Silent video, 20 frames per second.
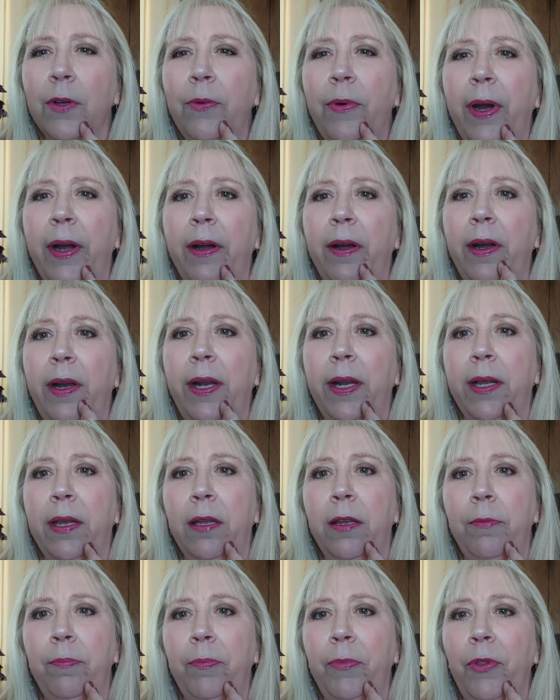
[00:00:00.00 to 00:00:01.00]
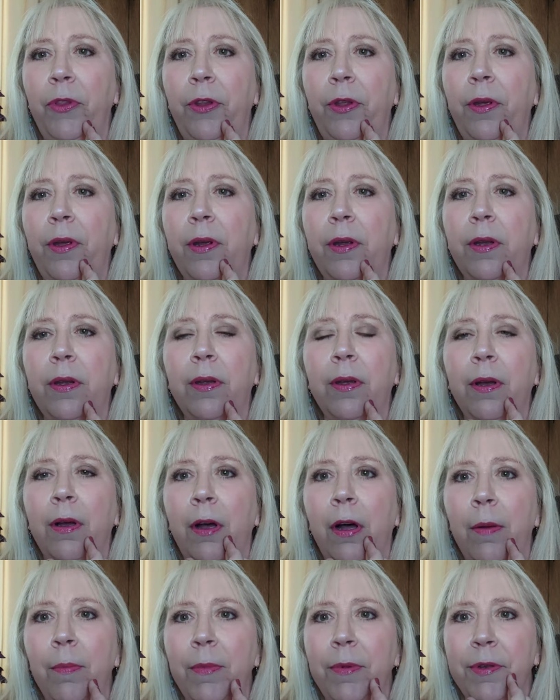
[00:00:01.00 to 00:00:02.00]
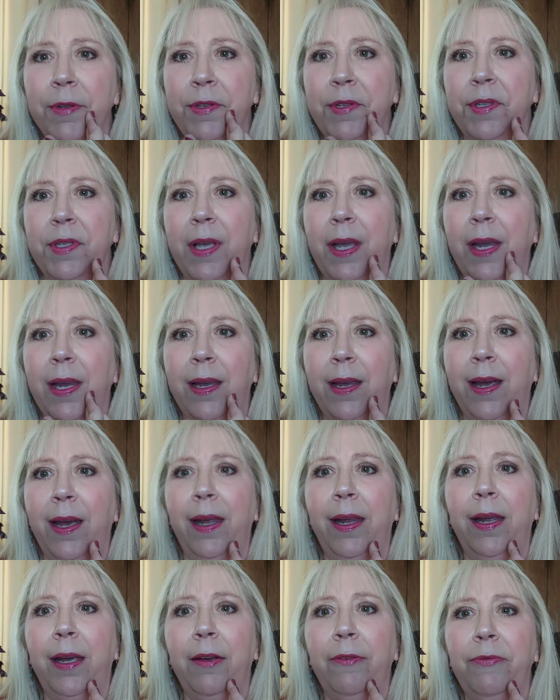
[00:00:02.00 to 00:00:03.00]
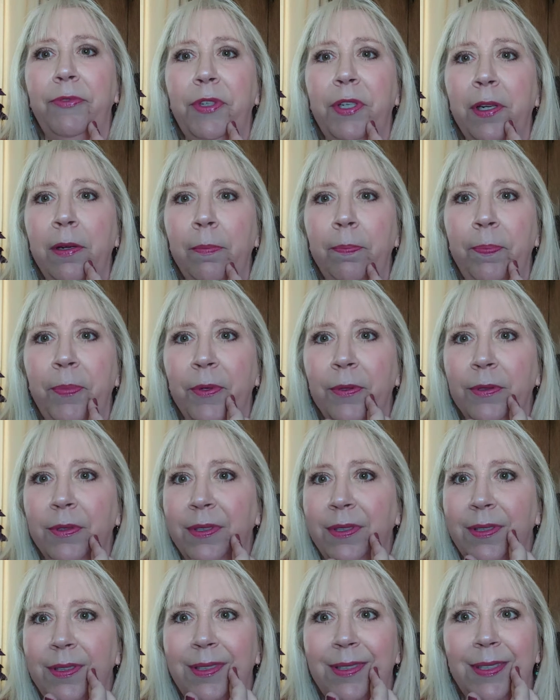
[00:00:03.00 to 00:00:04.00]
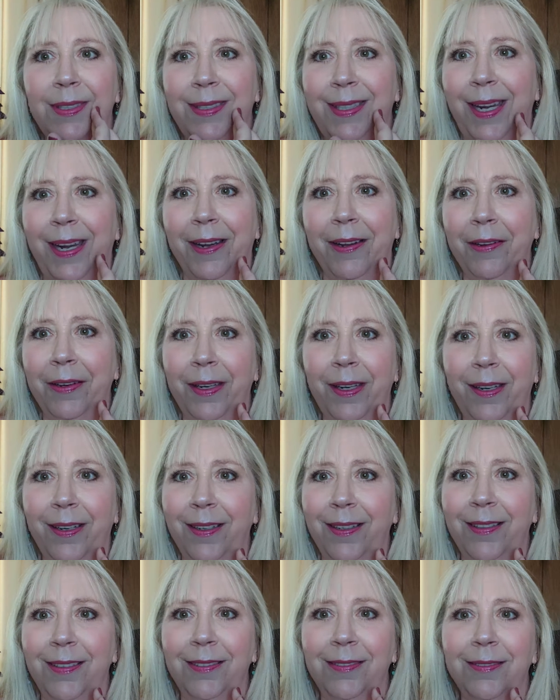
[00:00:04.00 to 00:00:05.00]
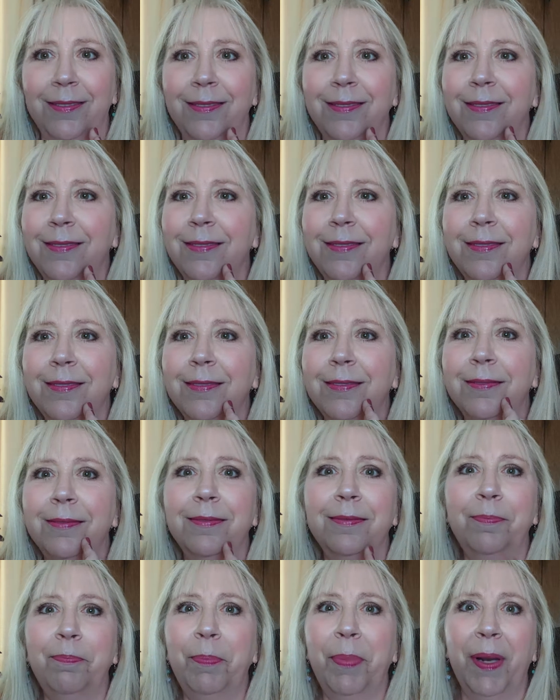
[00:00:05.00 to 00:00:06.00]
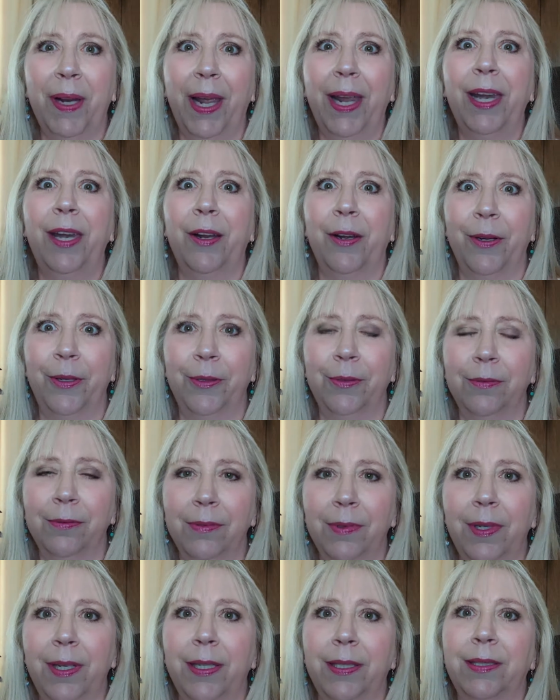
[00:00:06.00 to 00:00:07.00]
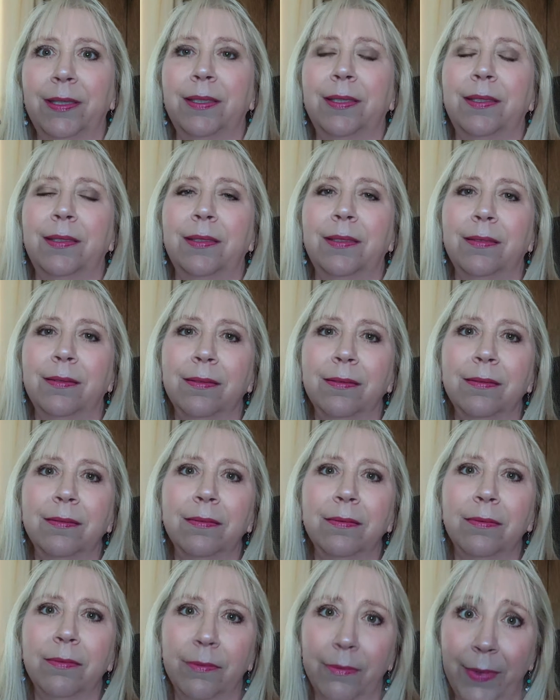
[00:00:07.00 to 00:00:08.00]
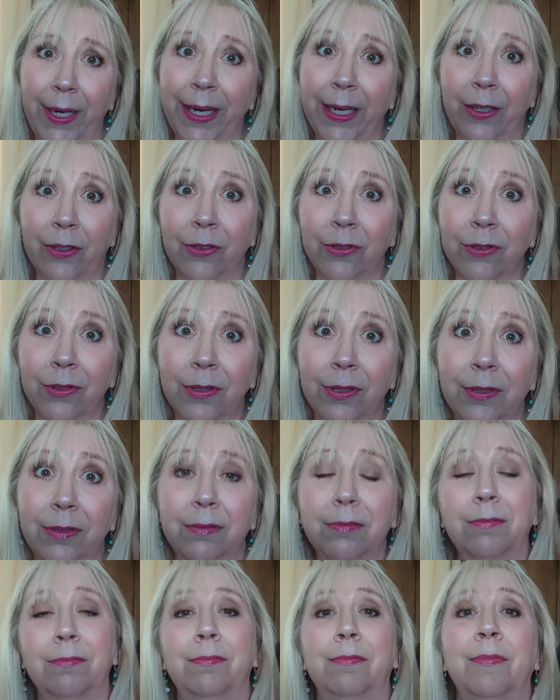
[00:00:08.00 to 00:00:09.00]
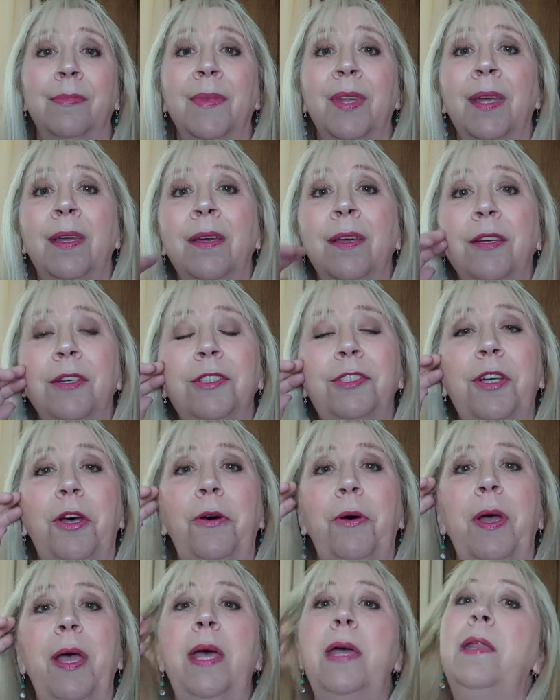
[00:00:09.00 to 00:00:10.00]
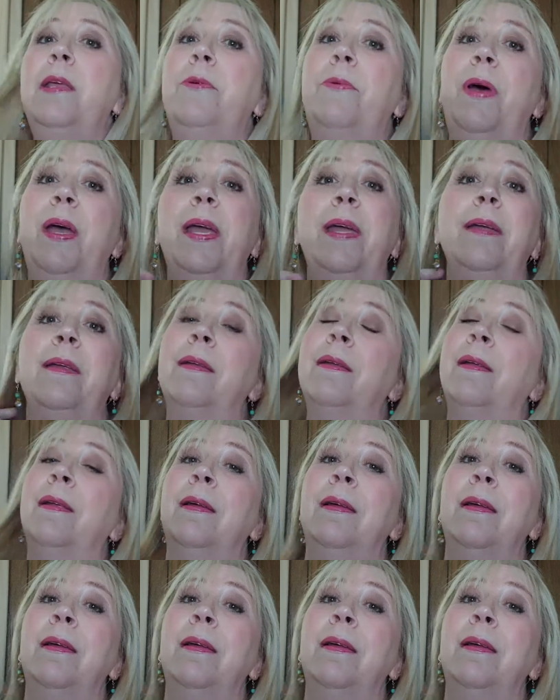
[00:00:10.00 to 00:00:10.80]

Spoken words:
where it can look almost like I have dimples down here, but I don't. It's wrinkles. So anyway,